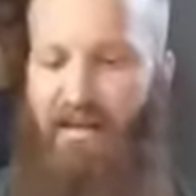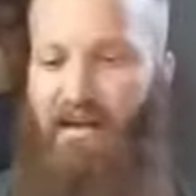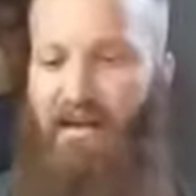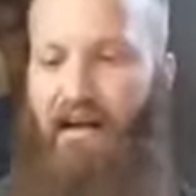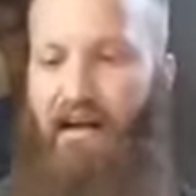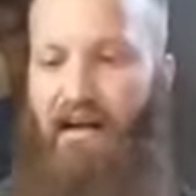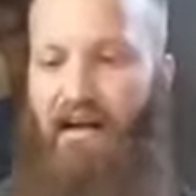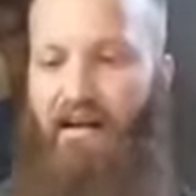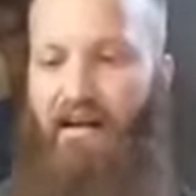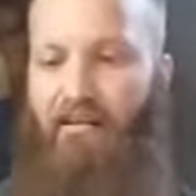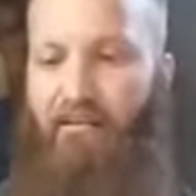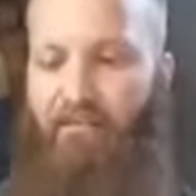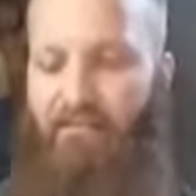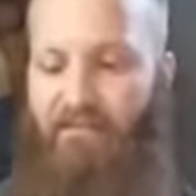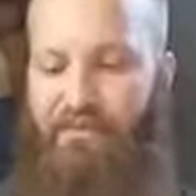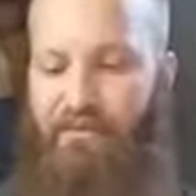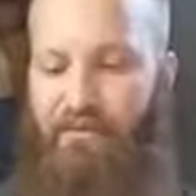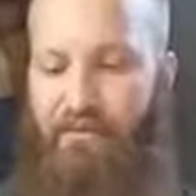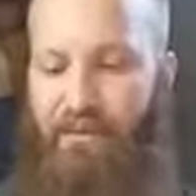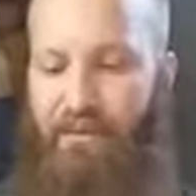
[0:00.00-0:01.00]

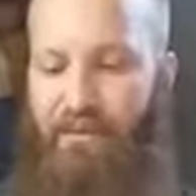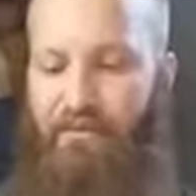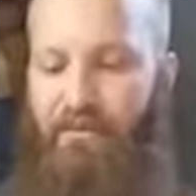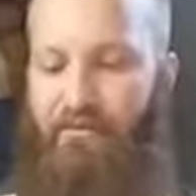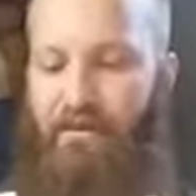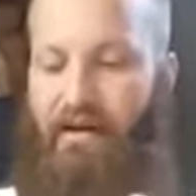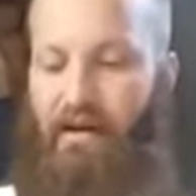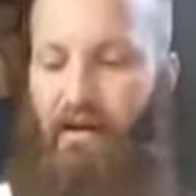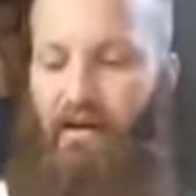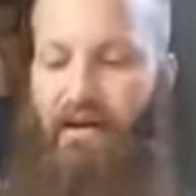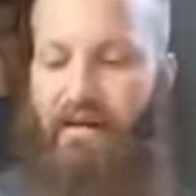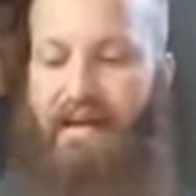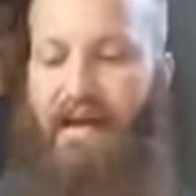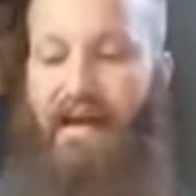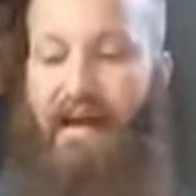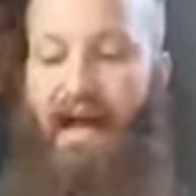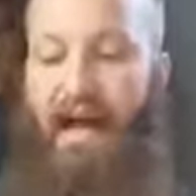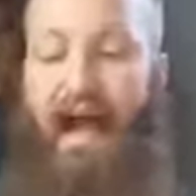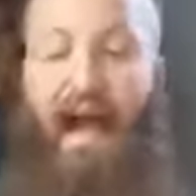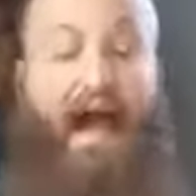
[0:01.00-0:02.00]
So we already
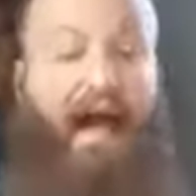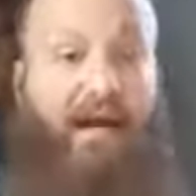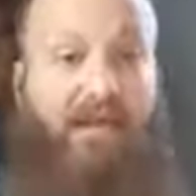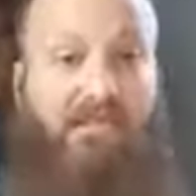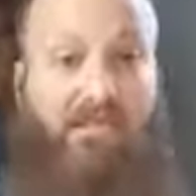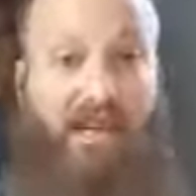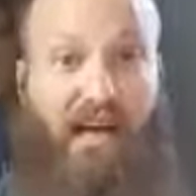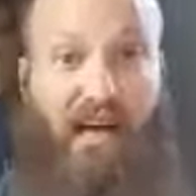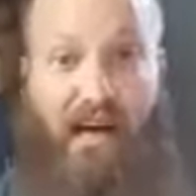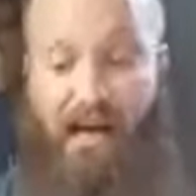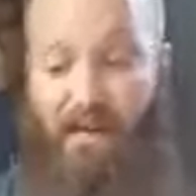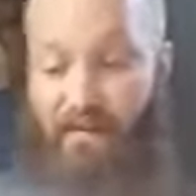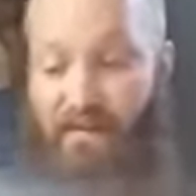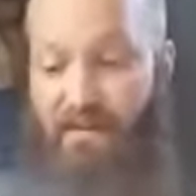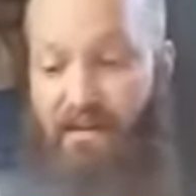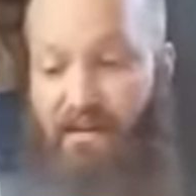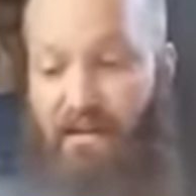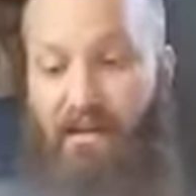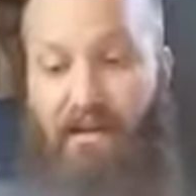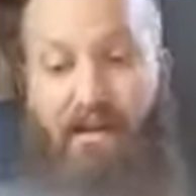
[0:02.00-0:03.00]
got Ash on
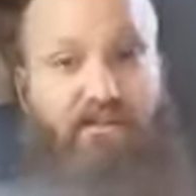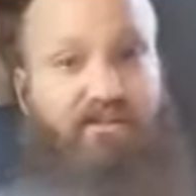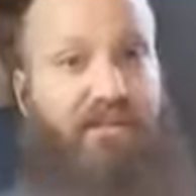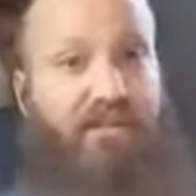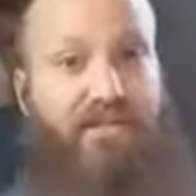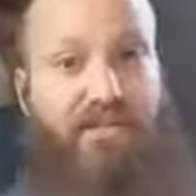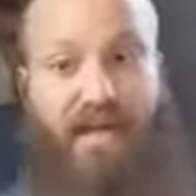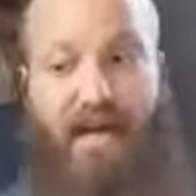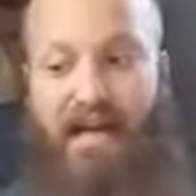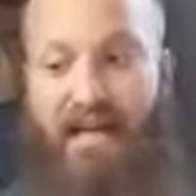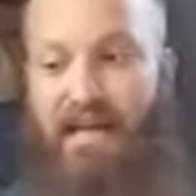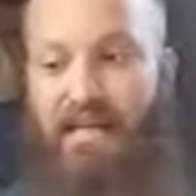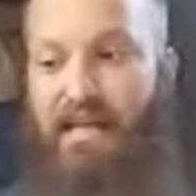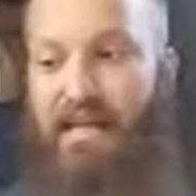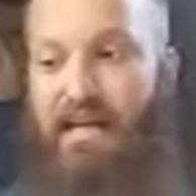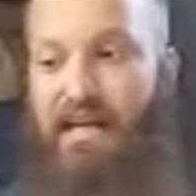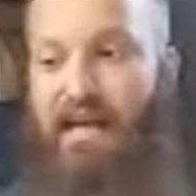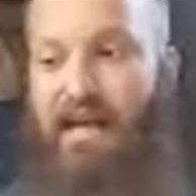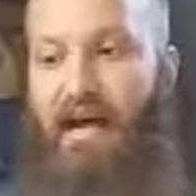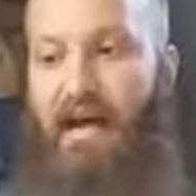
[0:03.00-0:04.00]
the cover signed,
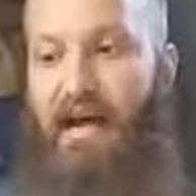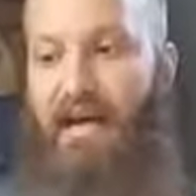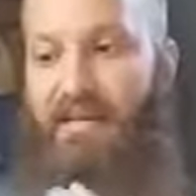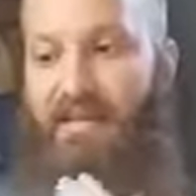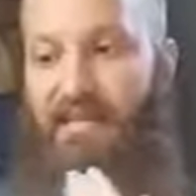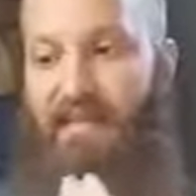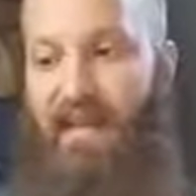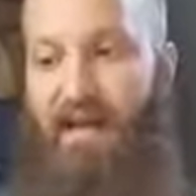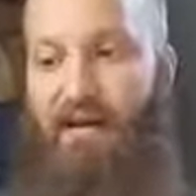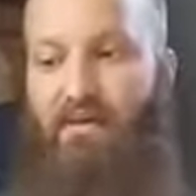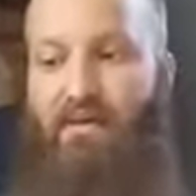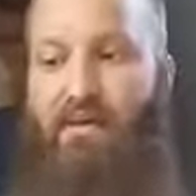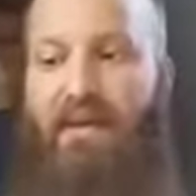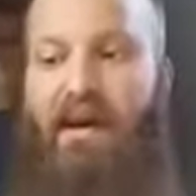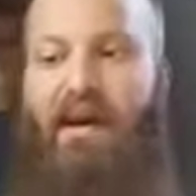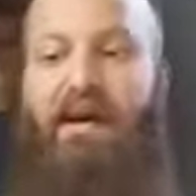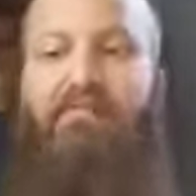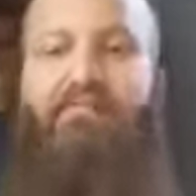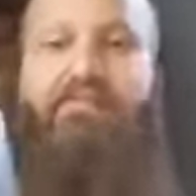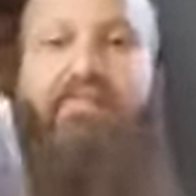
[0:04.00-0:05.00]
and now we
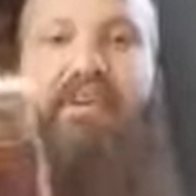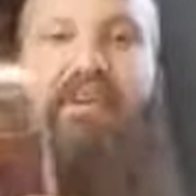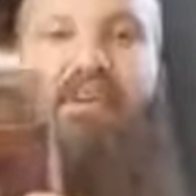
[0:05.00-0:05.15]
have Freddy